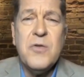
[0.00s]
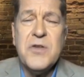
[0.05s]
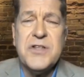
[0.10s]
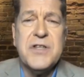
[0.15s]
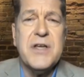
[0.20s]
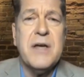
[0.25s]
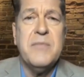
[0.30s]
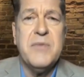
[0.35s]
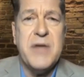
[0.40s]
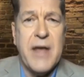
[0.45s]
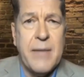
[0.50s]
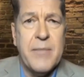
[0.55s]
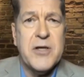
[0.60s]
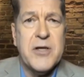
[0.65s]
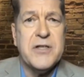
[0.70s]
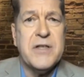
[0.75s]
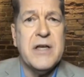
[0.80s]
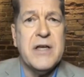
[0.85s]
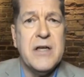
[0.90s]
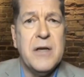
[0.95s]
the same
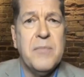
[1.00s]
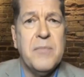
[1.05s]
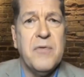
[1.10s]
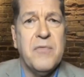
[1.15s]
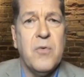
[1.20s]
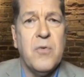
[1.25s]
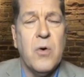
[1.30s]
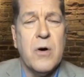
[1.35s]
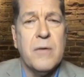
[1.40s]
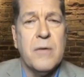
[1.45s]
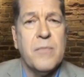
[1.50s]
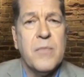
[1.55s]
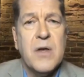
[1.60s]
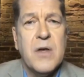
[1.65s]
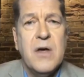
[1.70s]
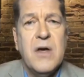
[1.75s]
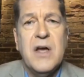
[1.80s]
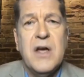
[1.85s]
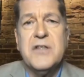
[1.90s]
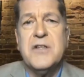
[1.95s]
damage they did before.
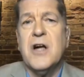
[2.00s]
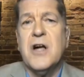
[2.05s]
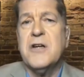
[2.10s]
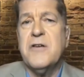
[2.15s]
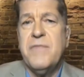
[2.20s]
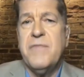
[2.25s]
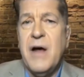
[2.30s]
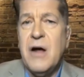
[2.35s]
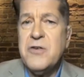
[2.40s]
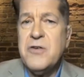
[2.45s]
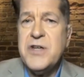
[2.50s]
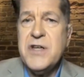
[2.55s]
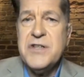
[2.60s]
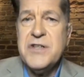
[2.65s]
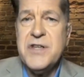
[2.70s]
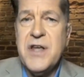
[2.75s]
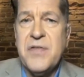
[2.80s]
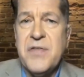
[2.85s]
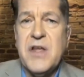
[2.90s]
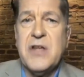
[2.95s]
As Dr. Fauci
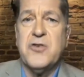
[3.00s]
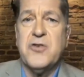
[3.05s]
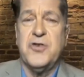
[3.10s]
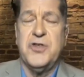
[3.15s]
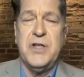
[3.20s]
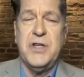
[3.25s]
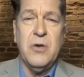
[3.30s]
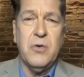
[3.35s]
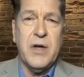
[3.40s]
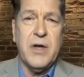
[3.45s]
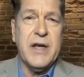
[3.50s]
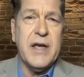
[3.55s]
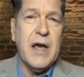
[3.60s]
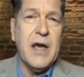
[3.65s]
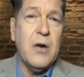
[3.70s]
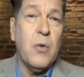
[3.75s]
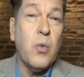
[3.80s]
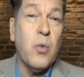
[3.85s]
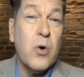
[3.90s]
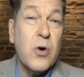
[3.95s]
has said, things are still going to
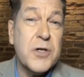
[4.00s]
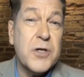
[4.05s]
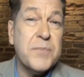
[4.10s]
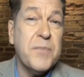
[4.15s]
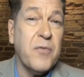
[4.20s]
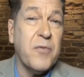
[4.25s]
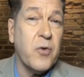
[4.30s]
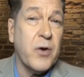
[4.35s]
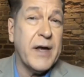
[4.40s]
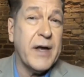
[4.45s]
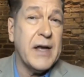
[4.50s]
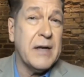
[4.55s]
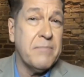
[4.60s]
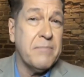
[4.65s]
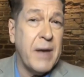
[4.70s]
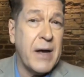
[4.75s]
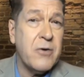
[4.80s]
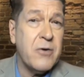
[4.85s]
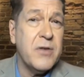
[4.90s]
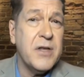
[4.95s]
get worse before
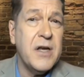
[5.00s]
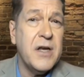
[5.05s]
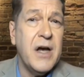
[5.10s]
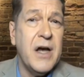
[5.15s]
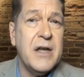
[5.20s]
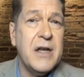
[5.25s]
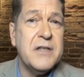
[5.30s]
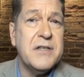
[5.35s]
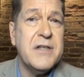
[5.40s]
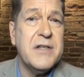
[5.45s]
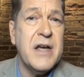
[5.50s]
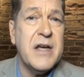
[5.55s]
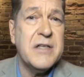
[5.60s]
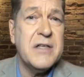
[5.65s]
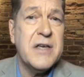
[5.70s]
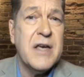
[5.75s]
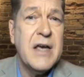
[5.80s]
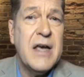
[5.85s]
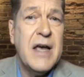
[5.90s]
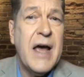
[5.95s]
getting better in the United
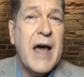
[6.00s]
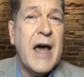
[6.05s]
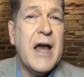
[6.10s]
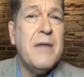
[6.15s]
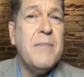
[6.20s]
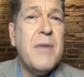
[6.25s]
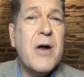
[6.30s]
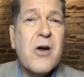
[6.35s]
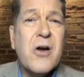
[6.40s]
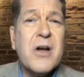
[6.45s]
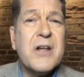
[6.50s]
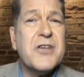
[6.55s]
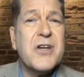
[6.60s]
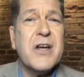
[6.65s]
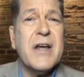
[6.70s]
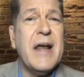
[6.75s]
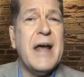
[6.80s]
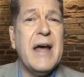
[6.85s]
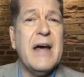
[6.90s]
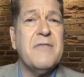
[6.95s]
States, and Americans are
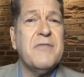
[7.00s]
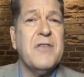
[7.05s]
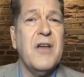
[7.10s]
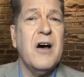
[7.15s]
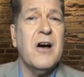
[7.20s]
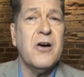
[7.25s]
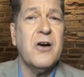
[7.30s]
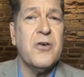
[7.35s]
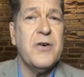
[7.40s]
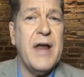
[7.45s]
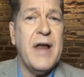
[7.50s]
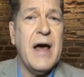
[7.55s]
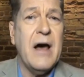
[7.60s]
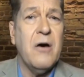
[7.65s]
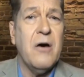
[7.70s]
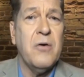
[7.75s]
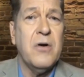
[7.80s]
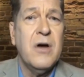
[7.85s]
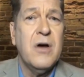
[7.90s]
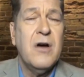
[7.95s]
going to have to hunker
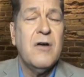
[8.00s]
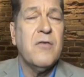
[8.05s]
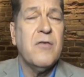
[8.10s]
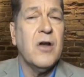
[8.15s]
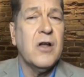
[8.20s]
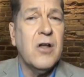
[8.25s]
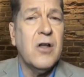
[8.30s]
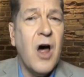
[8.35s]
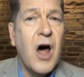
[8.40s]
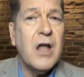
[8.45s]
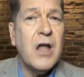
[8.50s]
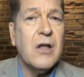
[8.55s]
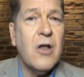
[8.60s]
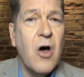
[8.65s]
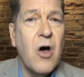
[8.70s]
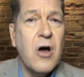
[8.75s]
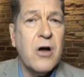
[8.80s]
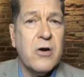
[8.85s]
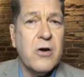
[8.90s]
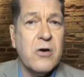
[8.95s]
down for a lot
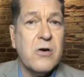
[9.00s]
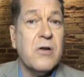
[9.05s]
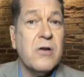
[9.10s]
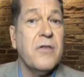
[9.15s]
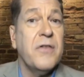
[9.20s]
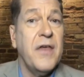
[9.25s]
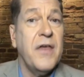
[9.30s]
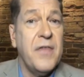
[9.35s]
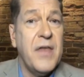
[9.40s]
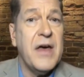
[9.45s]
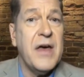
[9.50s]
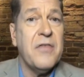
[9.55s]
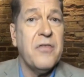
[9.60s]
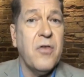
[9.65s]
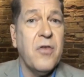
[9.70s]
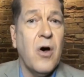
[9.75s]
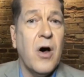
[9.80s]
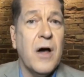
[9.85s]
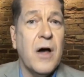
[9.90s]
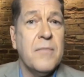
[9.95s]
longer than they
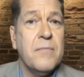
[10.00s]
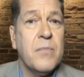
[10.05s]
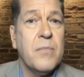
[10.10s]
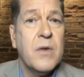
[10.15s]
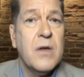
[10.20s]
thought.